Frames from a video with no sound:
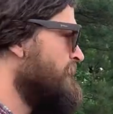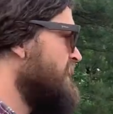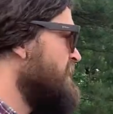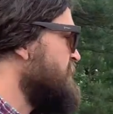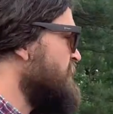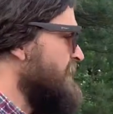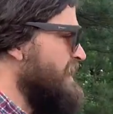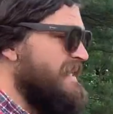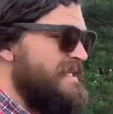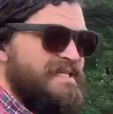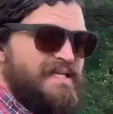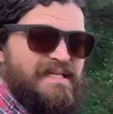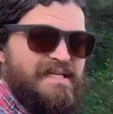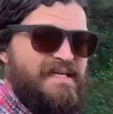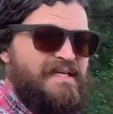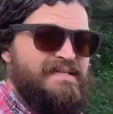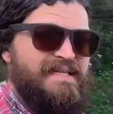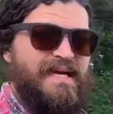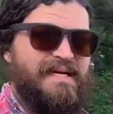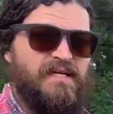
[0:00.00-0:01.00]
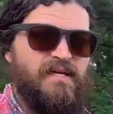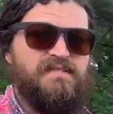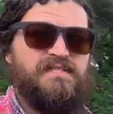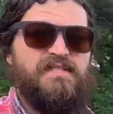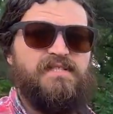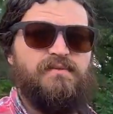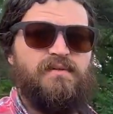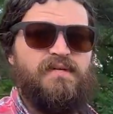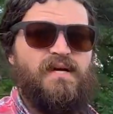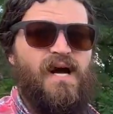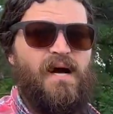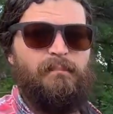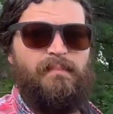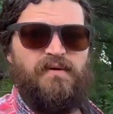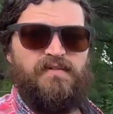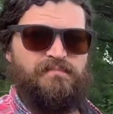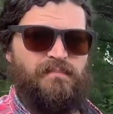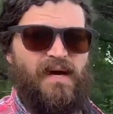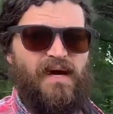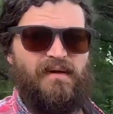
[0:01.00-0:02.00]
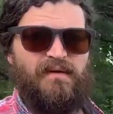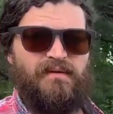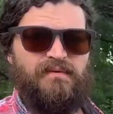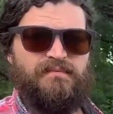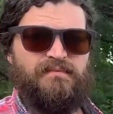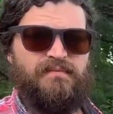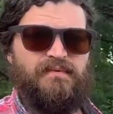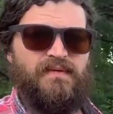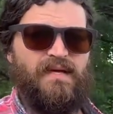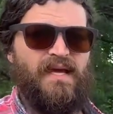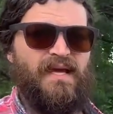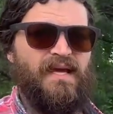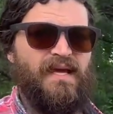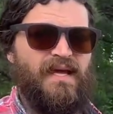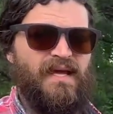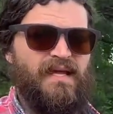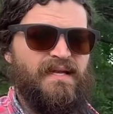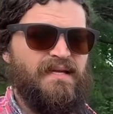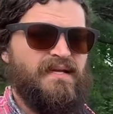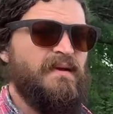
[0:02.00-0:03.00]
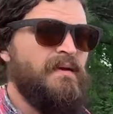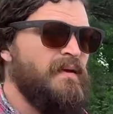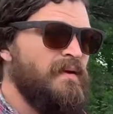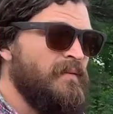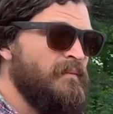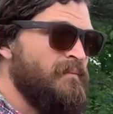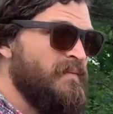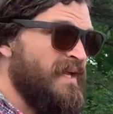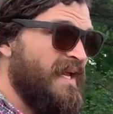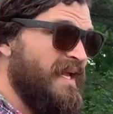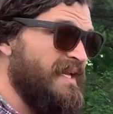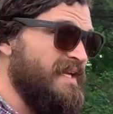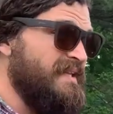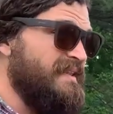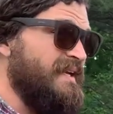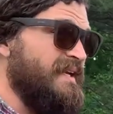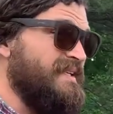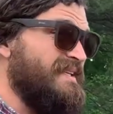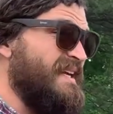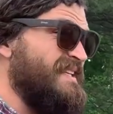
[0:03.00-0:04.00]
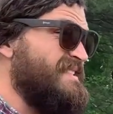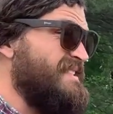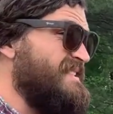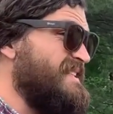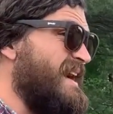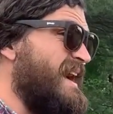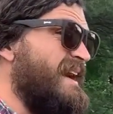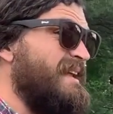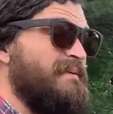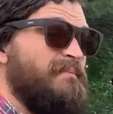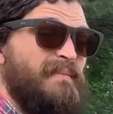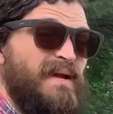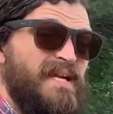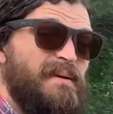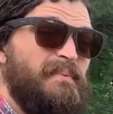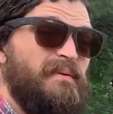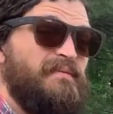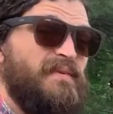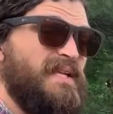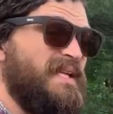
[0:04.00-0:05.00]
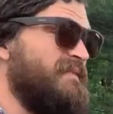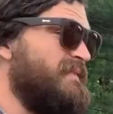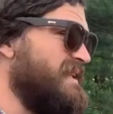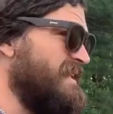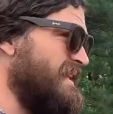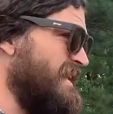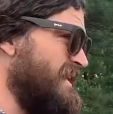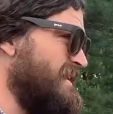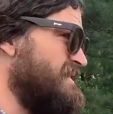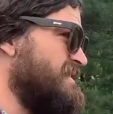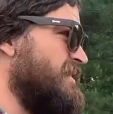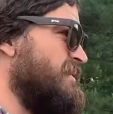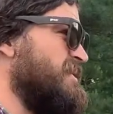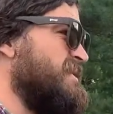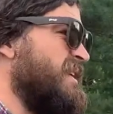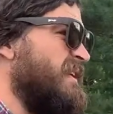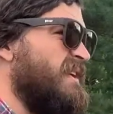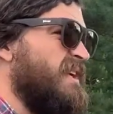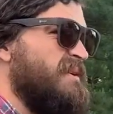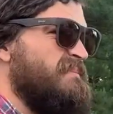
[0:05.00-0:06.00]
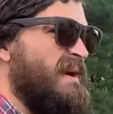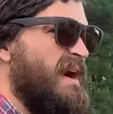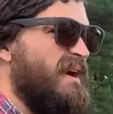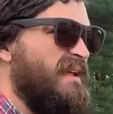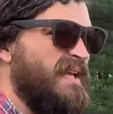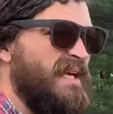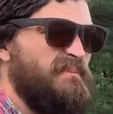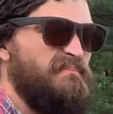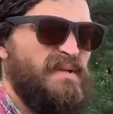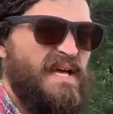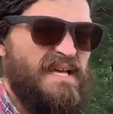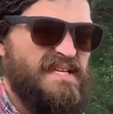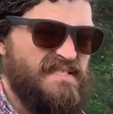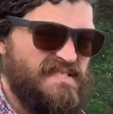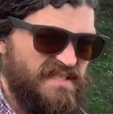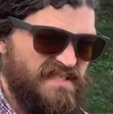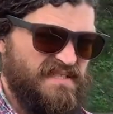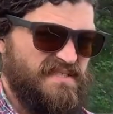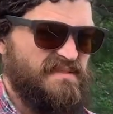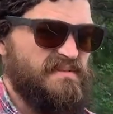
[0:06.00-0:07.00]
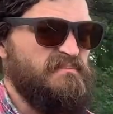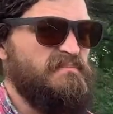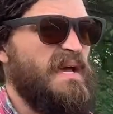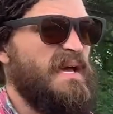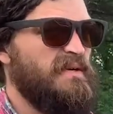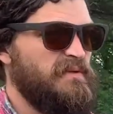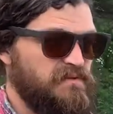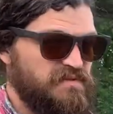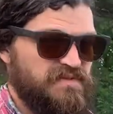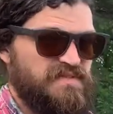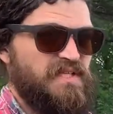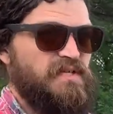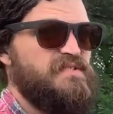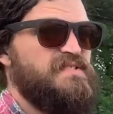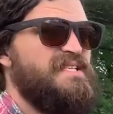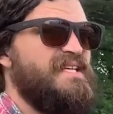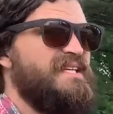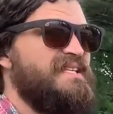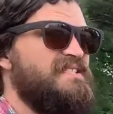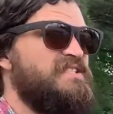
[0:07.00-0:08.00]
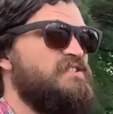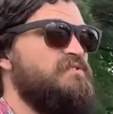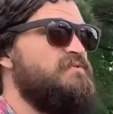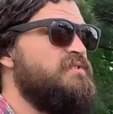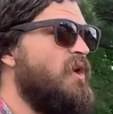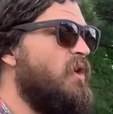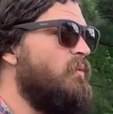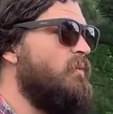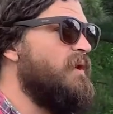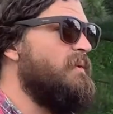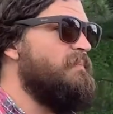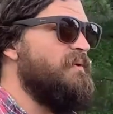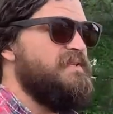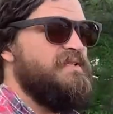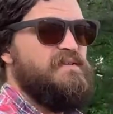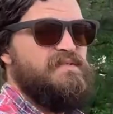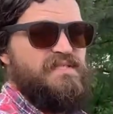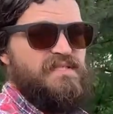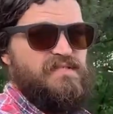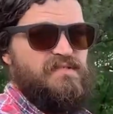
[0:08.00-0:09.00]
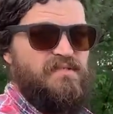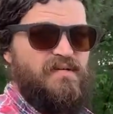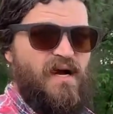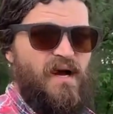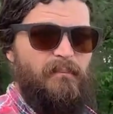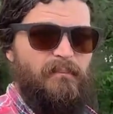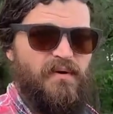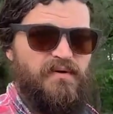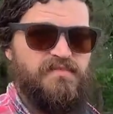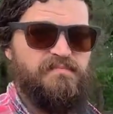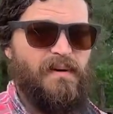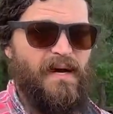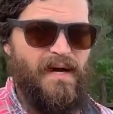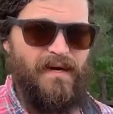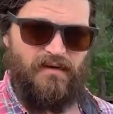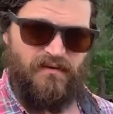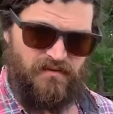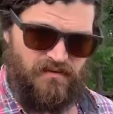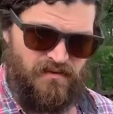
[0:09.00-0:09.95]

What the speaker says: So anything like that goes into a compost pile. And anything that's not made up of a living thing, so we're talking about like plastics and metals, those things, you don't want to put those in your compost pile.